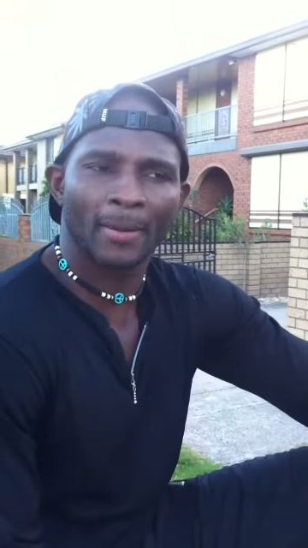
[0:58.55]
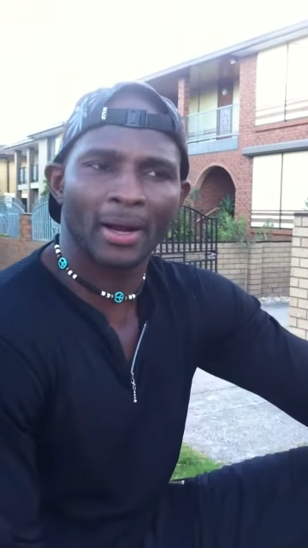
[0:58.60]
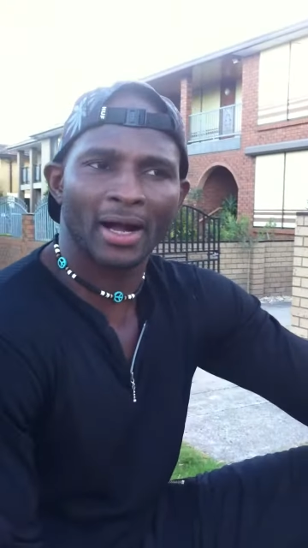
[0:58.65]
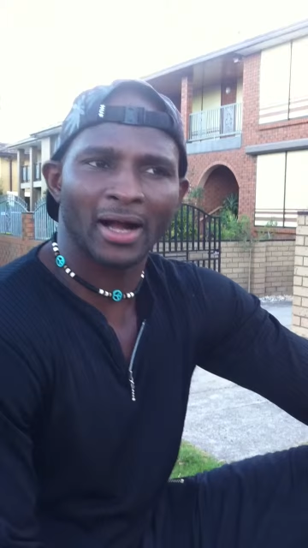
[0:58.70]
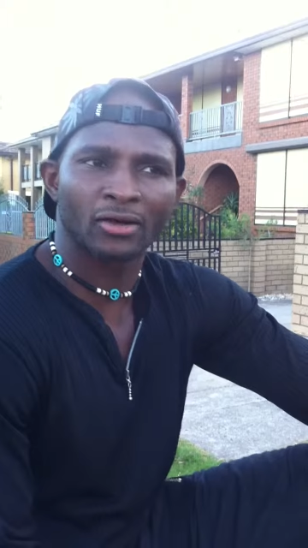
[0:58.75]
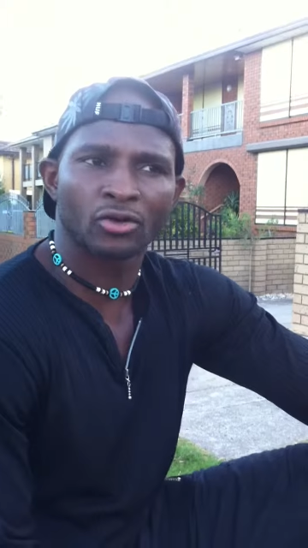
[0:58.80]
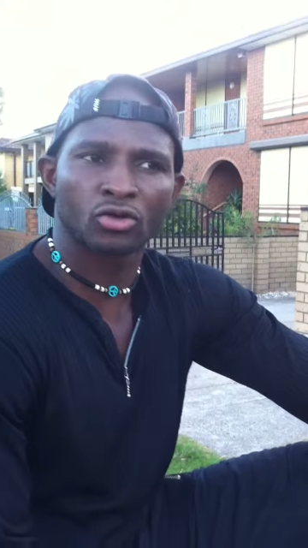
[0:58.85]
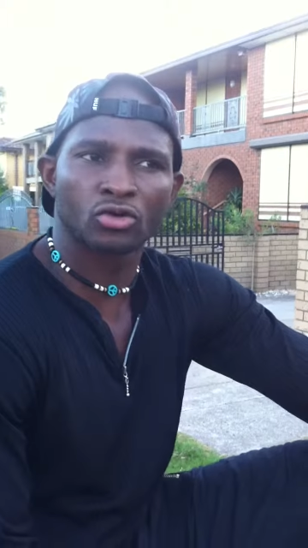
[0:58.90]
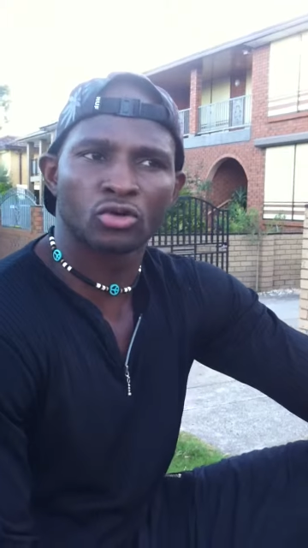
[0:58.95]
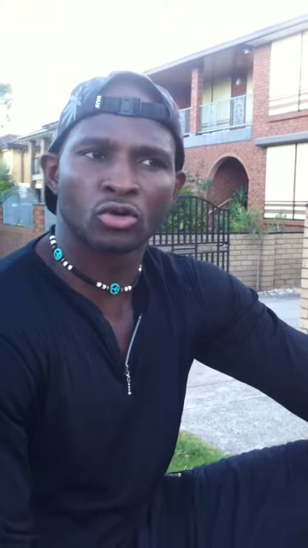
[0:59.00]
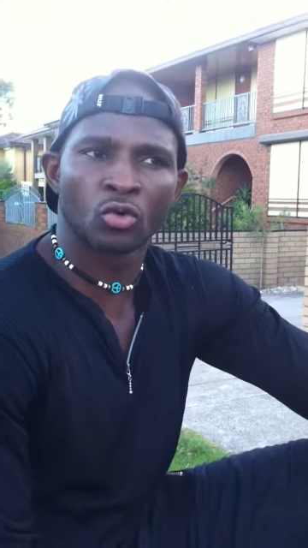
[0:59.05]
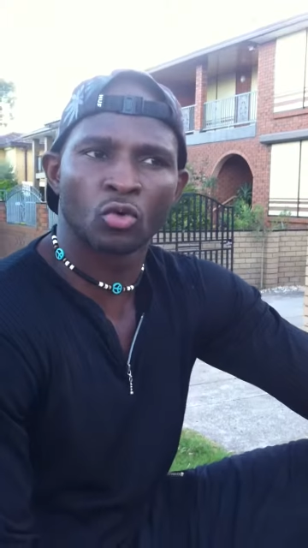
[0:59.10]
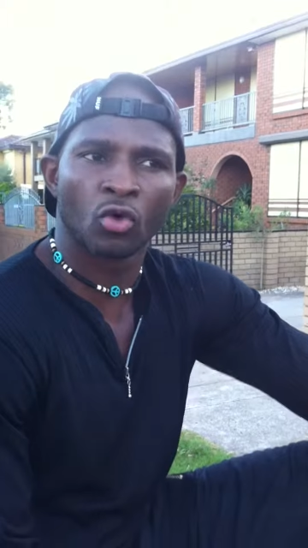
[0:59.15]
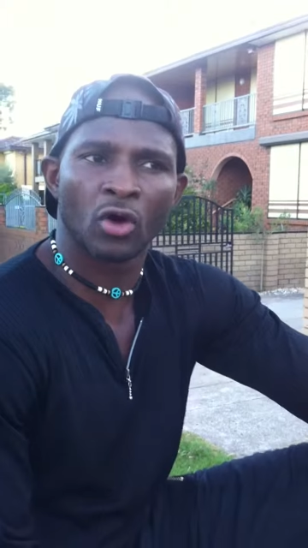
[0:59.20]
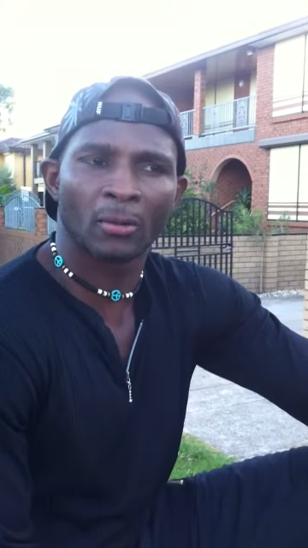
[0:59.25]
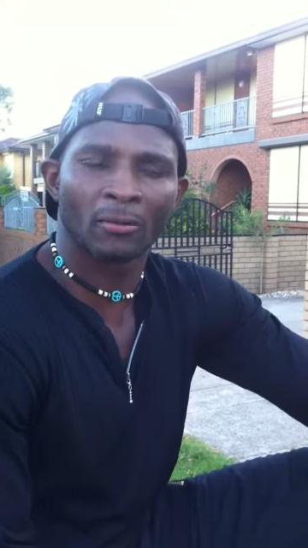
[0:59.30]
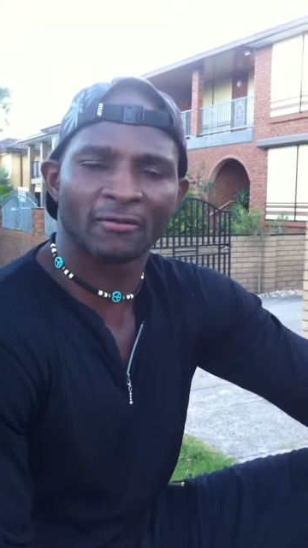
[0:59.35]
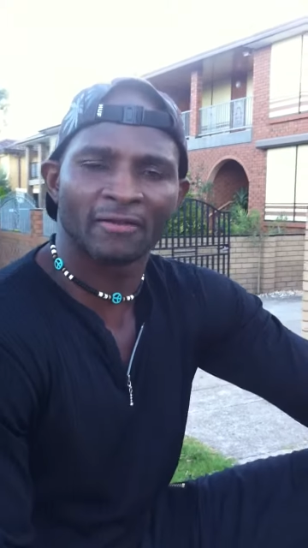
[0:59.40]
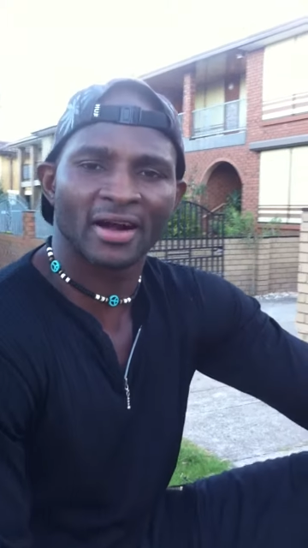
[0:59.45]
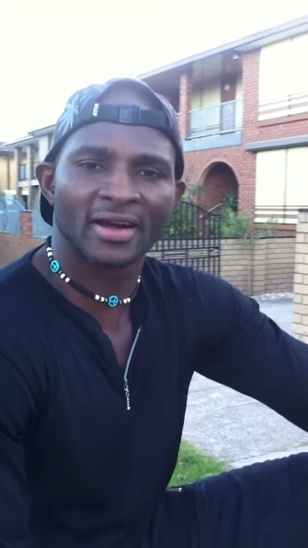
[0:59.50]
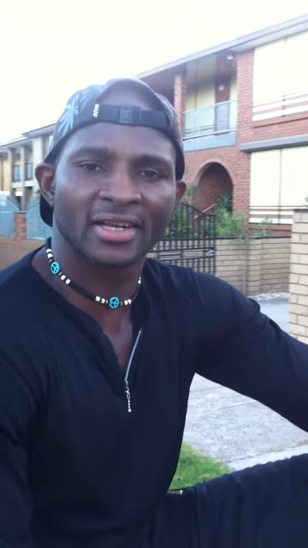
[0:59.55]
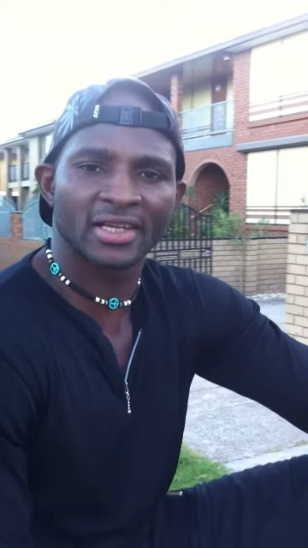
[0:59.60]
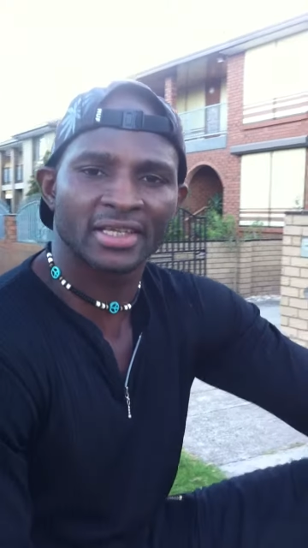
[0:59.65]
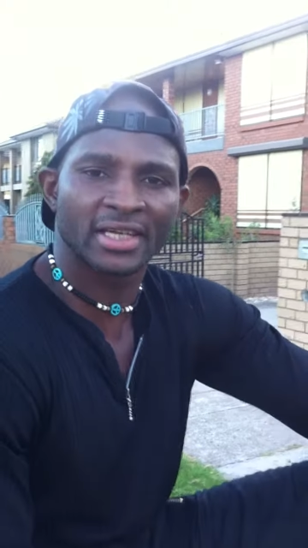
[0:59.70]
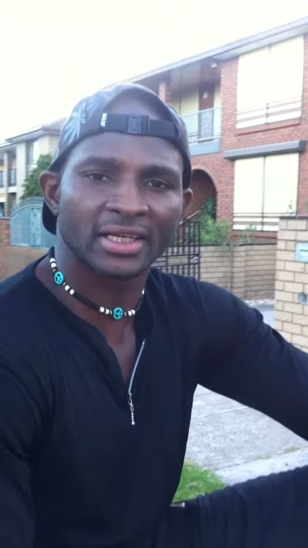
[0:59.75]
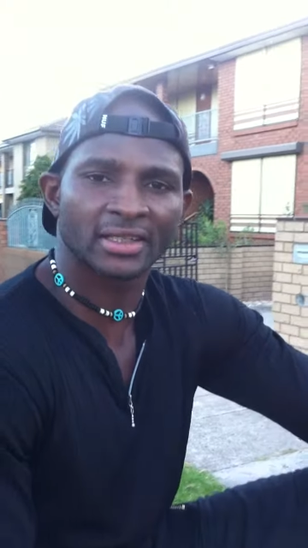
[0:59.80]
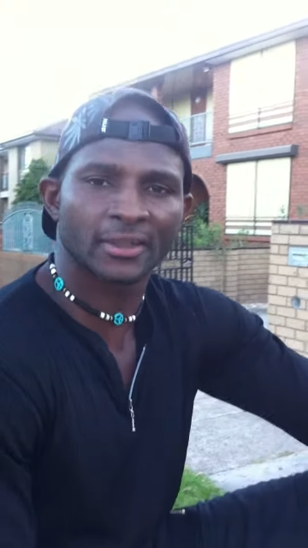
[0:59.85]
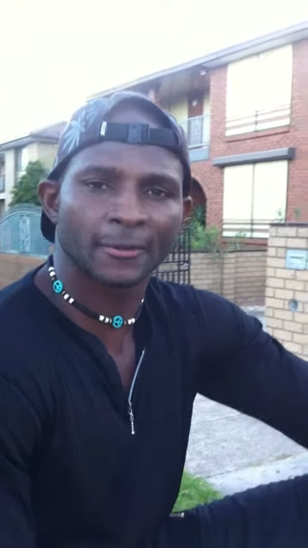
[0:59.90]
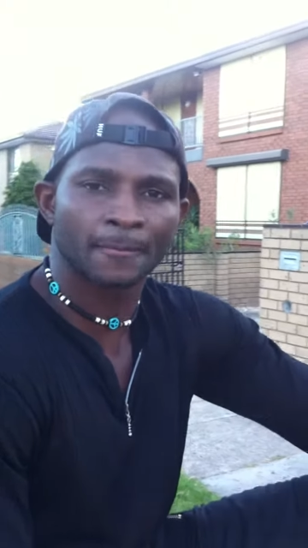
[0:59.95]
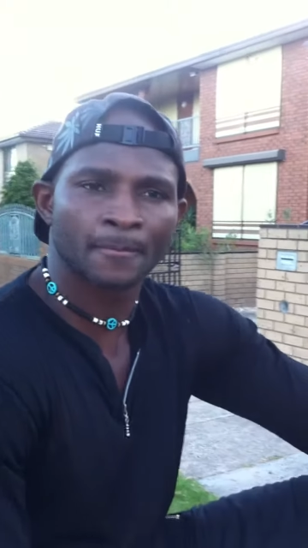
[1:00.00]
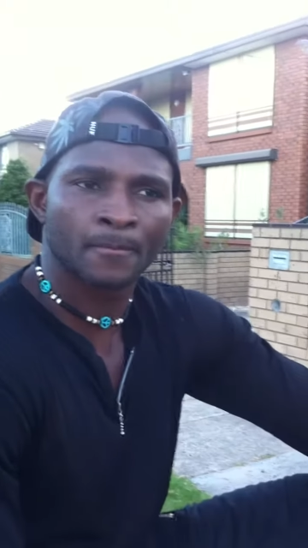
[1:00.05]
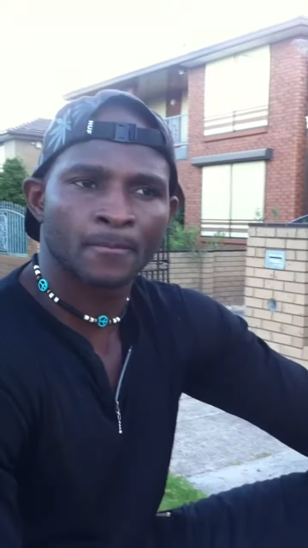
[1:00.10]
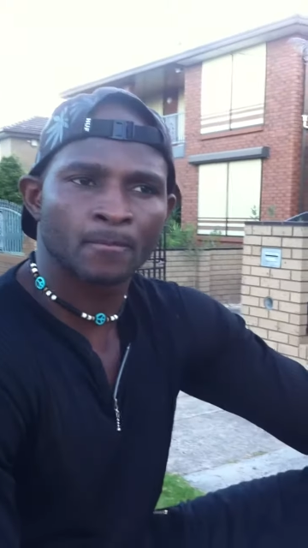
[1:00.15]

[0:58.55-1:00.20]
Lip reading: but I don't know who I'm fighting yet.